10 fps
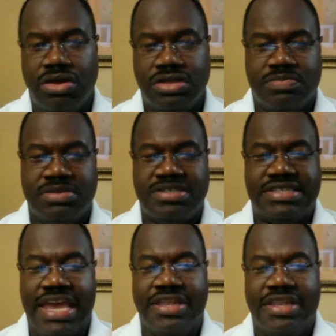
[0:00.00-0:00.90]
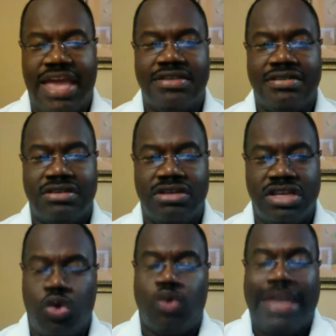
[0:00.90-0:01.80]
it's the saying that
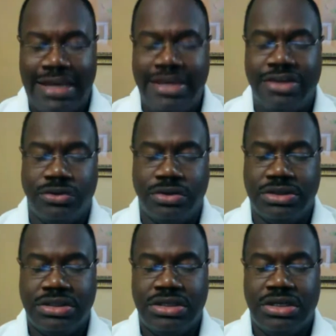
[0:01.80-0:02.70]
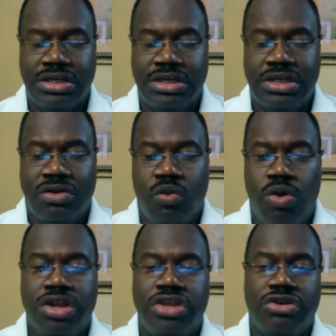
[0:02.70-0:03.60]
it's okay to do it.
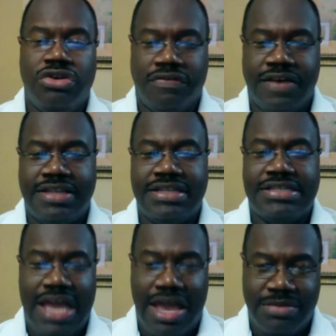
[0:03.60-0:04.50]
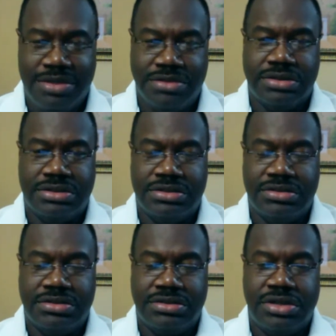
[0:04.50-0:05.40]
When are you going to find the time to do it?
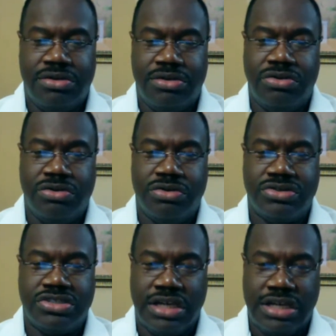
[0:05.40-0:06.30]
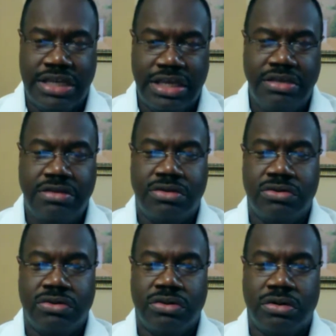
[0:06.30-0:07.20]
You know, you're studying,
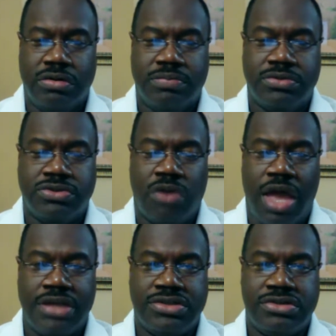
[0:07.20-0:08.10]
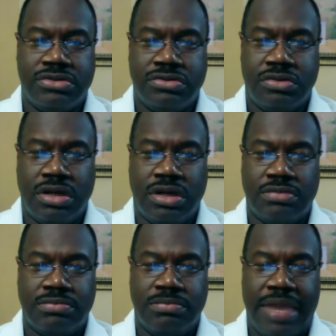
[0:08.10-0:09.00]
you're trying
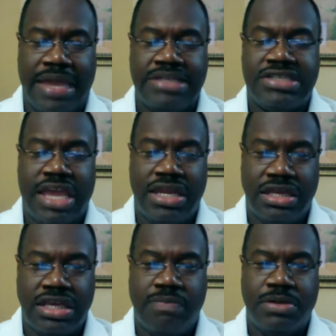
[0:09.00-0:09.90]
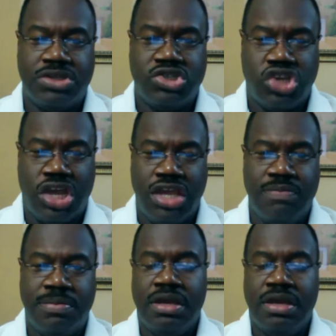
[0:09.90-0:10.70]
to maintain and keep in shape.